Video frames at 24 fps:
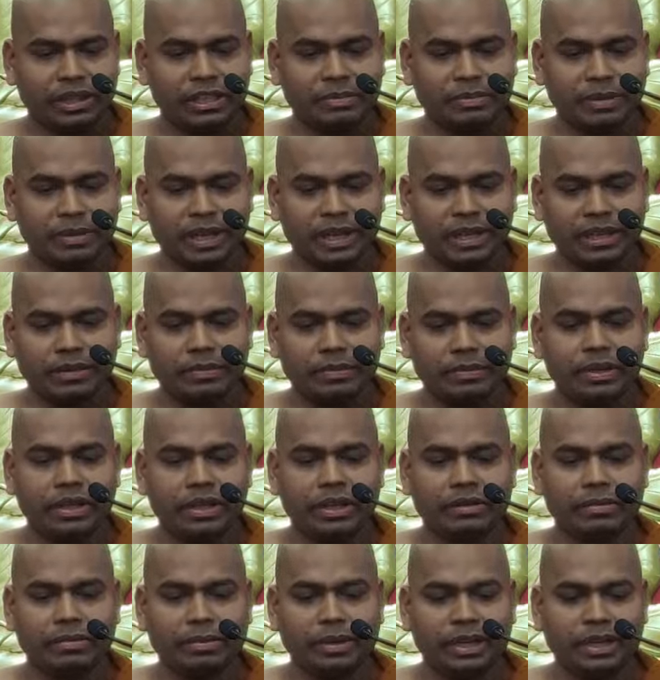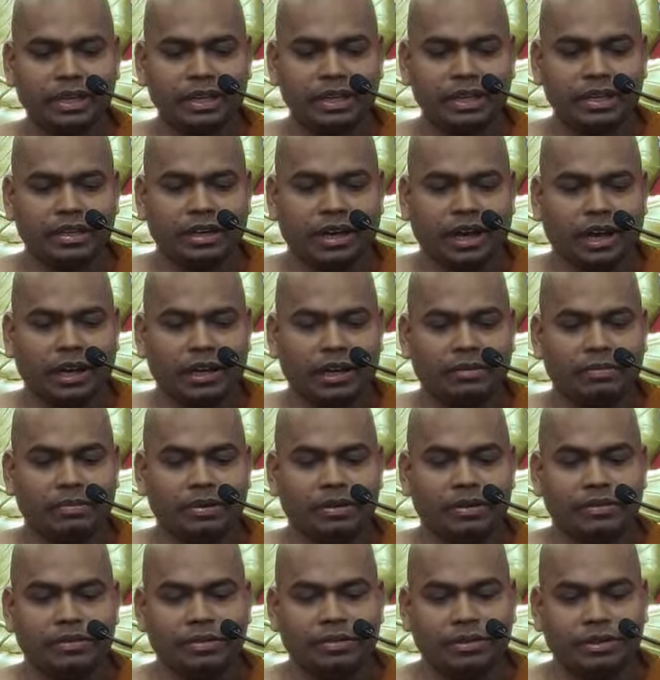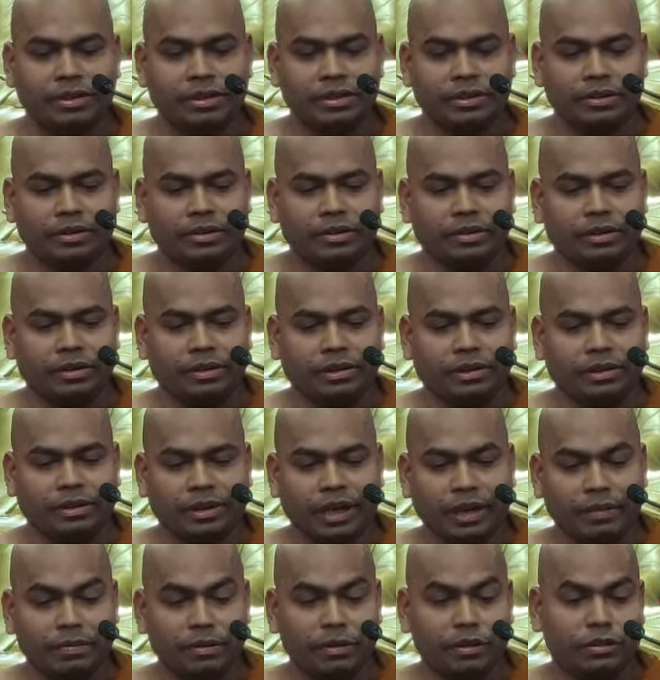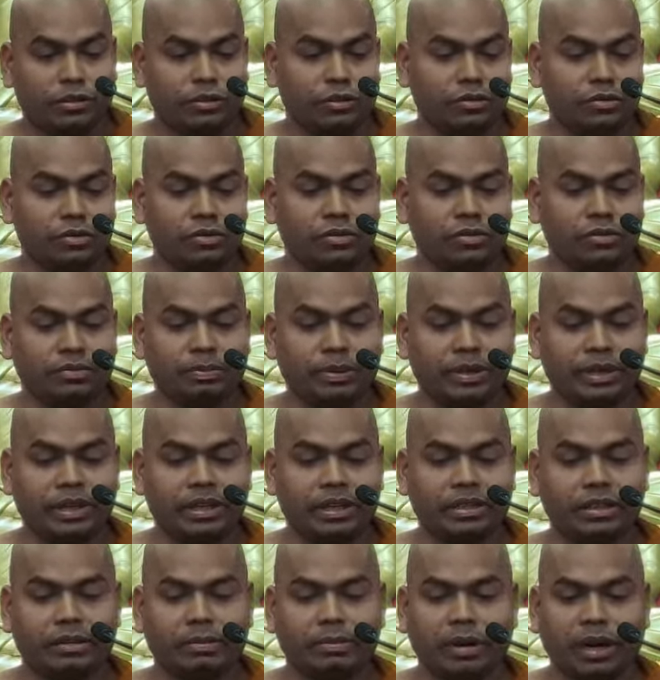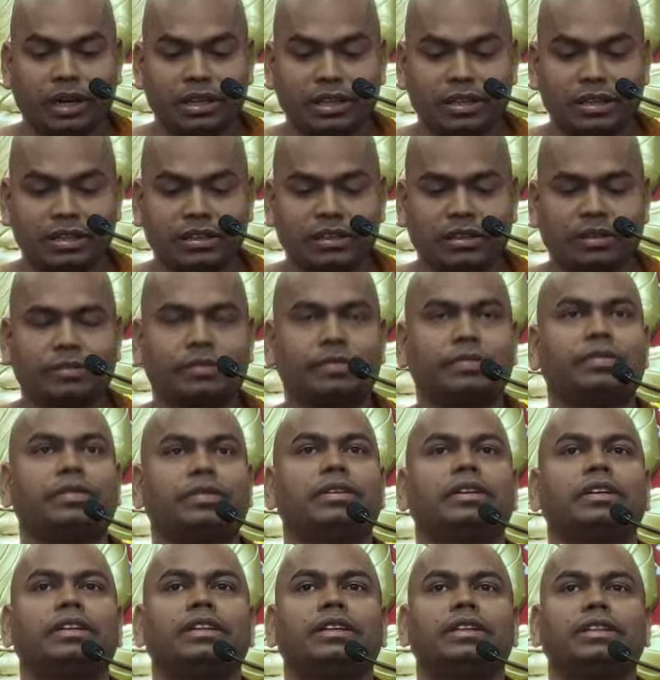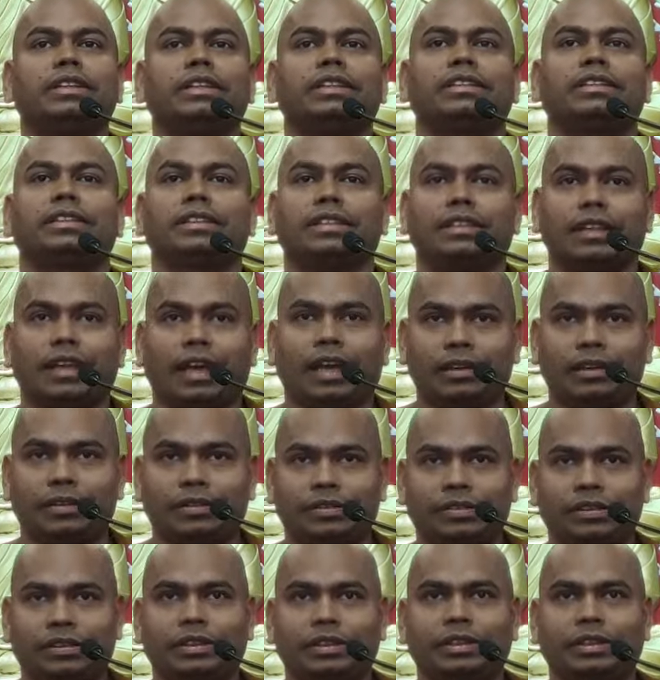may I be able to bear the burden of this life.